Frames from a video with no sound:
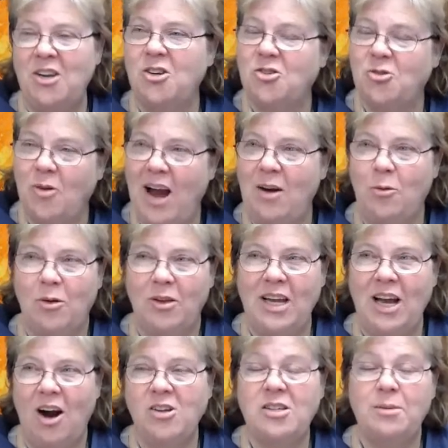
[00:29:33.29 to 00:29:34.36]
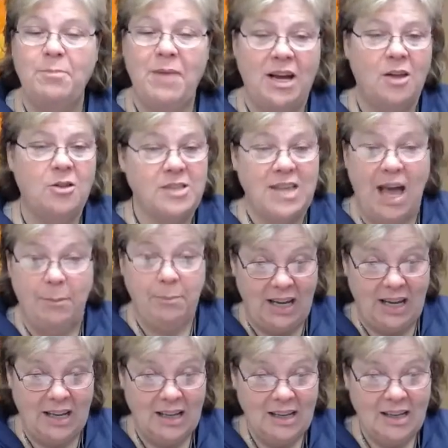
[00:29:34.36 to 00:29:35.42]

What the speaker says: You're trying really hard to make others happy.